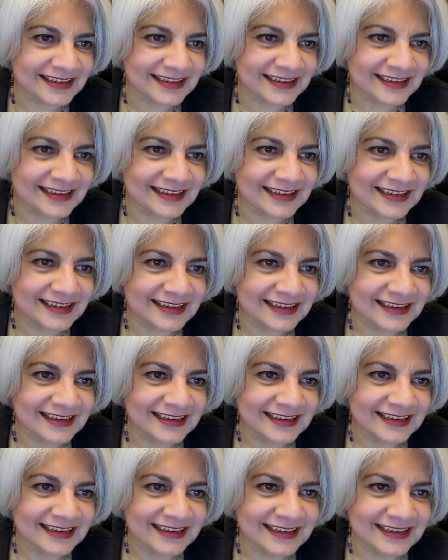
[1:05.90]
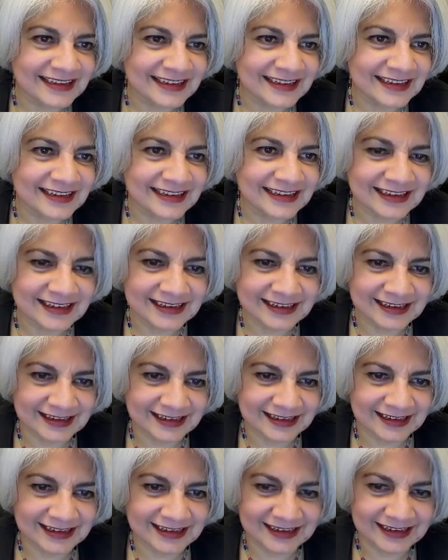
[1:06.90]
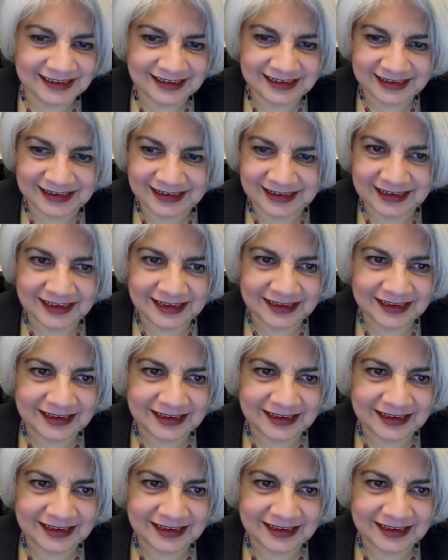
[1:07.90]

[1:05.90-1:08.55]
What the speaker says: [no speech]